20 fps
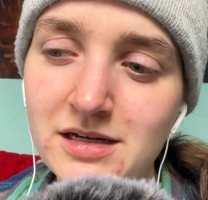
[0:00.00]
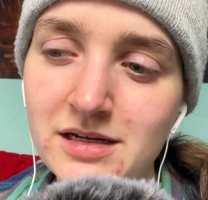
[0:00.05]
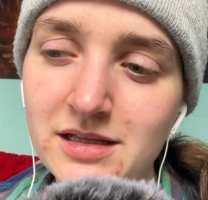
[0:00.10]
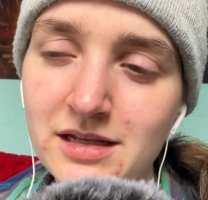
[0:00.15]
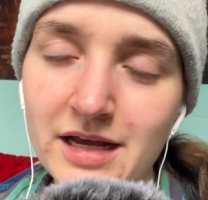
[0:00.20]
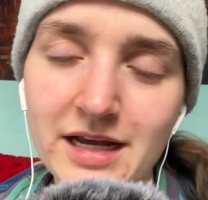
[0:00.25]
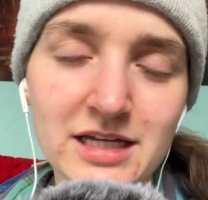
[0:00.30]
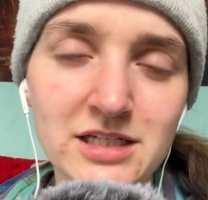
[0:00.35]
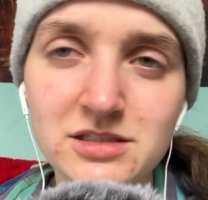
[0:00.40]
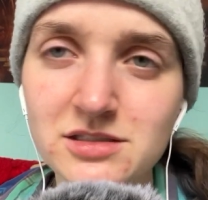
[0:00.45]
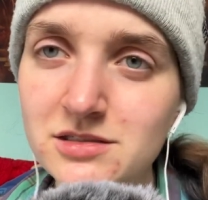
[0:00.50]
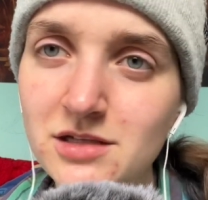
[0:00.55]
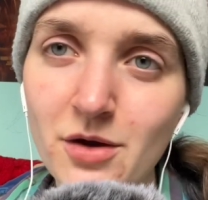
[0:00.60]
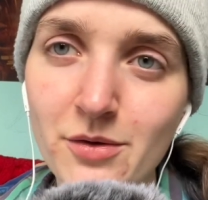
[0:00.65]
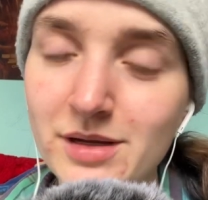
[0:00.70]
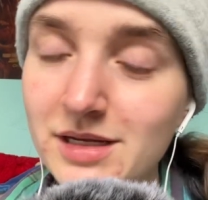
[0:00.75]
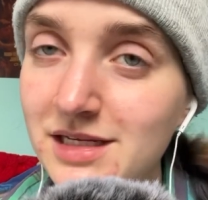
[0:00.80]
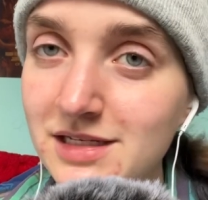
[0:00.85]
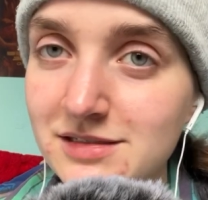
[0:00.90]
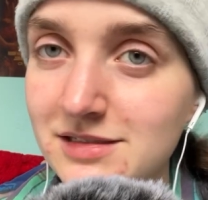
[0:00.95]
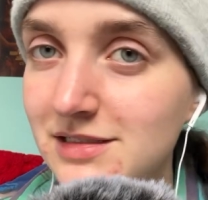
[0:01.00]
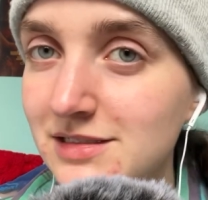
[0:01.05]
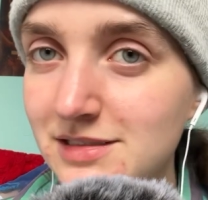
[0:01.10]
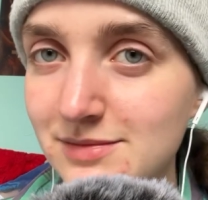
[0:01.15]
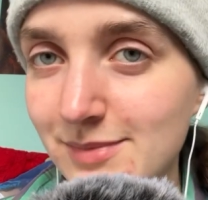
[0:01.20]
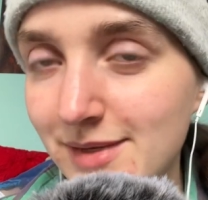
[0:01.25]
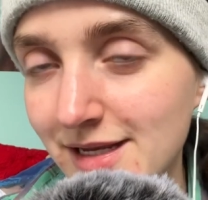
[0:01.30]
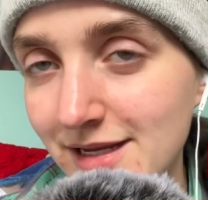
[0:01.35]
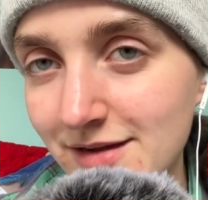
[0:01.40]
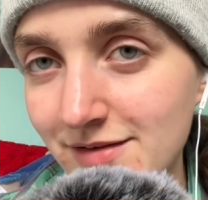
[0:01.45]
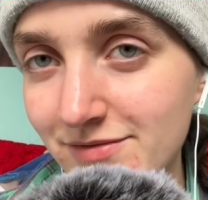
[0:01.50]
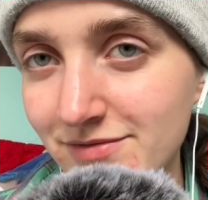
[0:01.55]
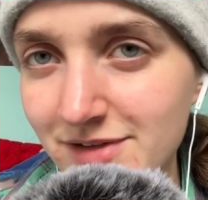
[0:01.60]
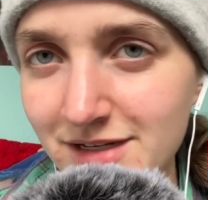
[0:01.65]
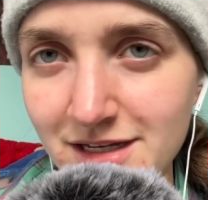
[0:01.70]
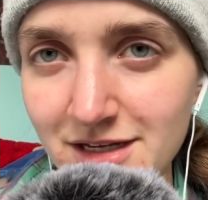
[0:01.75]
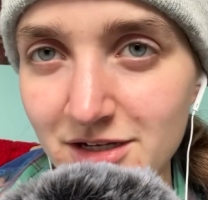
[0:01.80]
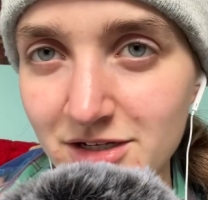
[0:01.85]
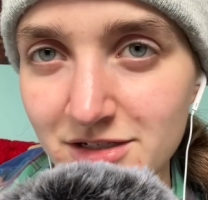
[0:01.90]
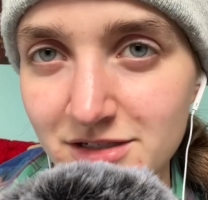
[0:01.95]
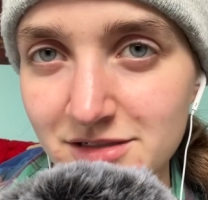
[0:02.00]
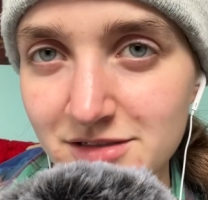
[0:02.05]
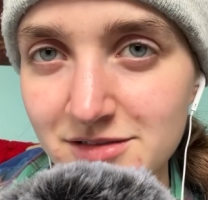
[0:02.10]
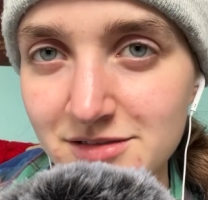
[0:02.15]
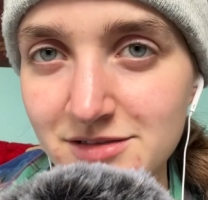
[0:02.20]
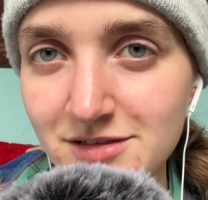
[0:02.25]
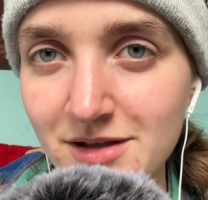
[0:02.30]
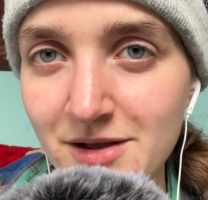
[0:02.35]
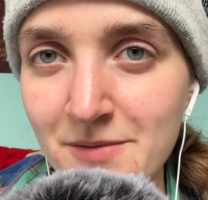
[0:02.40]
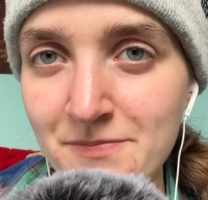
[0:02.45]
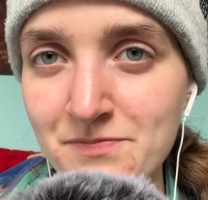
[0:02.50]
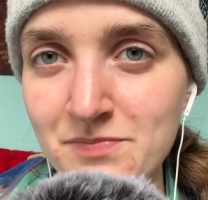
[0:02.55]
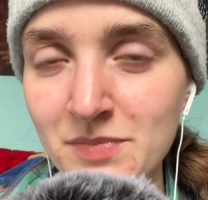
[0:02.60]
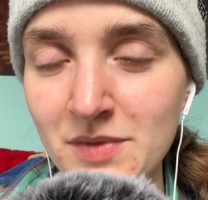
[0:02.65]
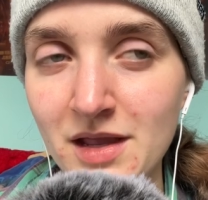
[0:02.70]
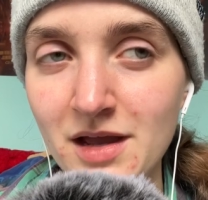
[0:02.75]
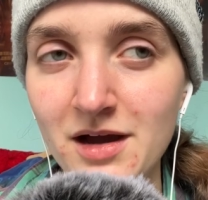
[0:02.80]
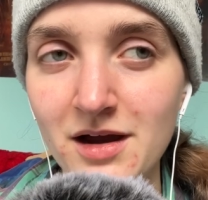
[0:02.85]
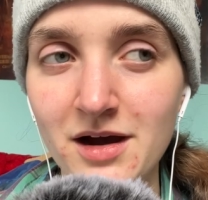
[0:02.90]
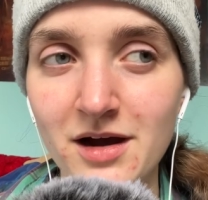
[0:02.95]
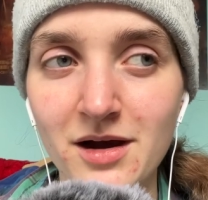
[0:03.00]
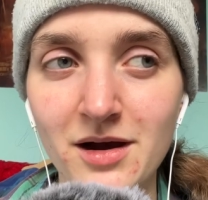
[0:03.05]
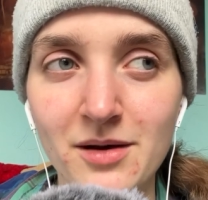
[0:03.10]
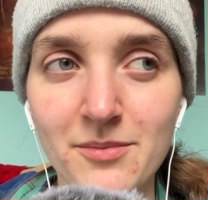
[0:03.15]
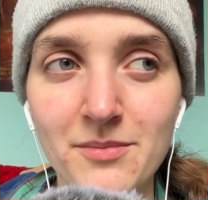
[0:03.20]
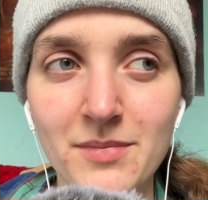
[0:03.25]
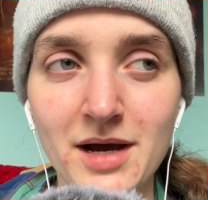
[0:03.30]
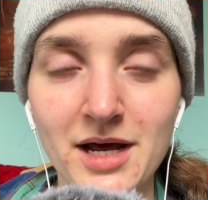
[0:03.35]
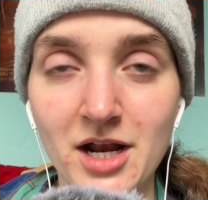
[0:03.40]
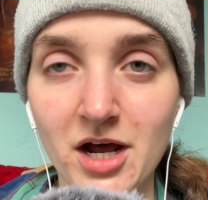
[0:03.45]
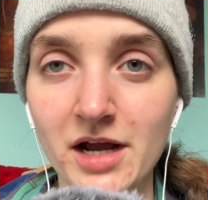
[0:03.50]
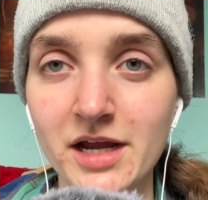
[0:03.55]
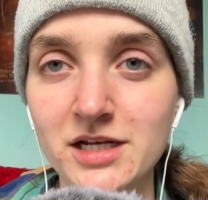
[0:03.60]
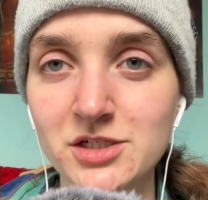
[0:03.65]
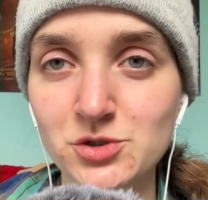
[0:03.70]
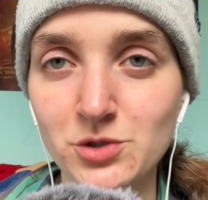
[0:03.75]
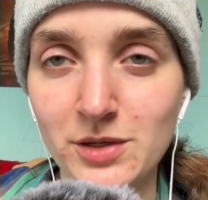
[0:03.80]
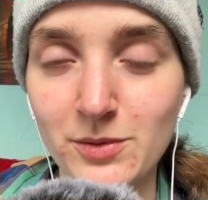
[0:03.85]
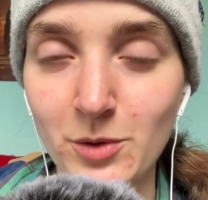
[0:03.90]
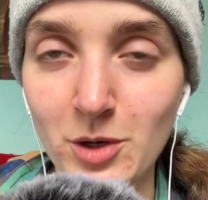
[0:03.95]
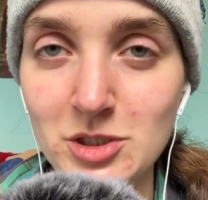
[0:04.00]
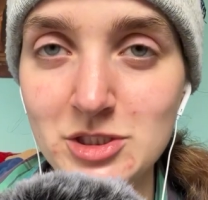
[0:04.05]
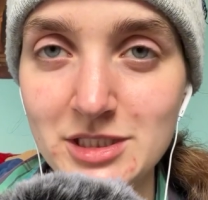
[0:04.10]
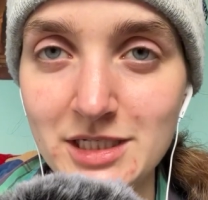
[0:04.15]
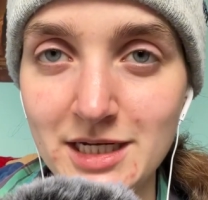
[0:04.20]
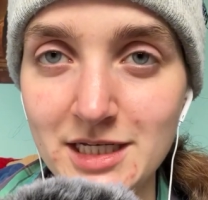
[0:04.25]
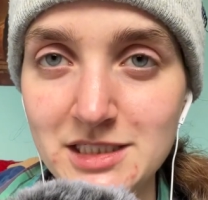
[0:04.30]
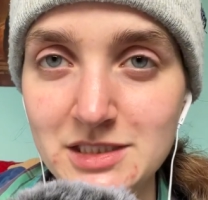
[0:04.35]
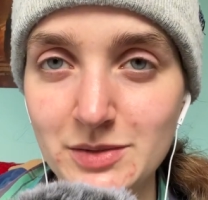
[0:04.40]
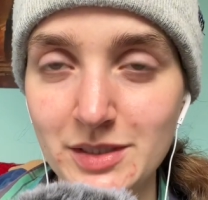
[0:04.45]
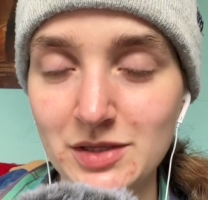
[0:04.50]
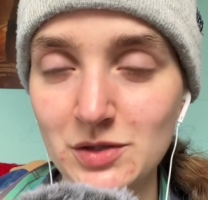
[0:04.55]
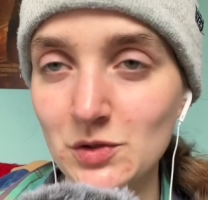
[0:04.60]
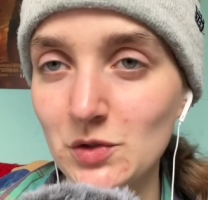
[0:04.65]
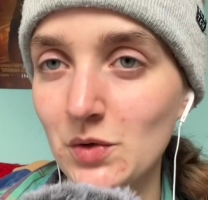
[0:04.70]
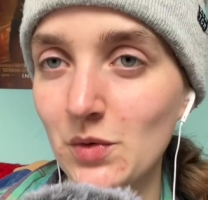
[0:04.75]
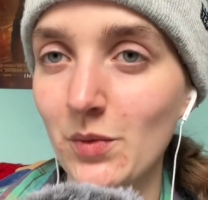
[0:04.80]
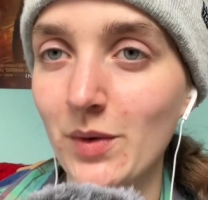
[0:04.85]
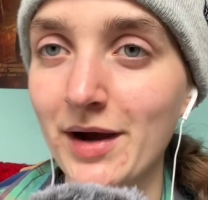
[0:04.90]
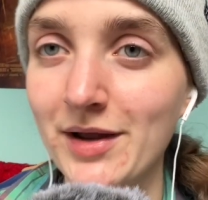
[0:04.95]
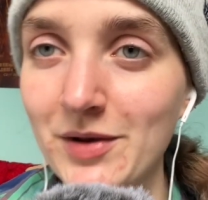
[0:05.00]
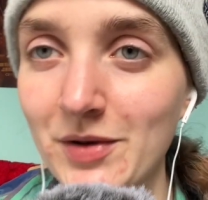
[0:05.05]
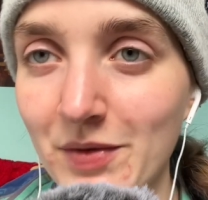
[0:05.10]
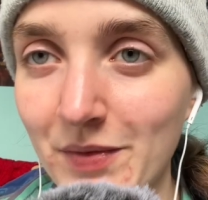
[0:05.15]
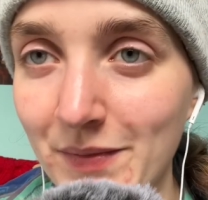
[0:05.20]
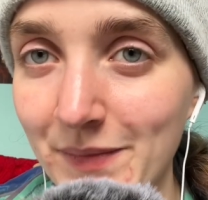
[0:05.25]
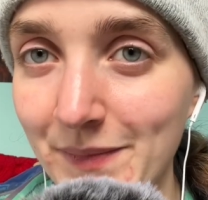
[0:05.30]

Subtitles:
like it's so easy to make videos, and I enjoy watching it, so I thought, why not